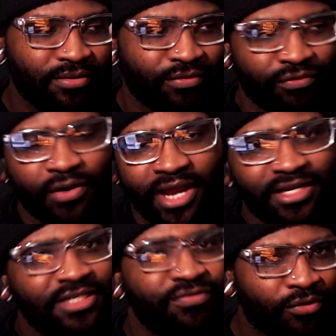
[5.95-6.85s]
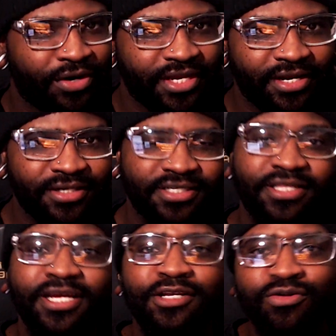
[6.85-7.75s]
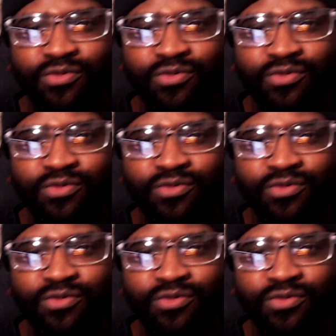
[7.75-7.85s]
for at least four years then you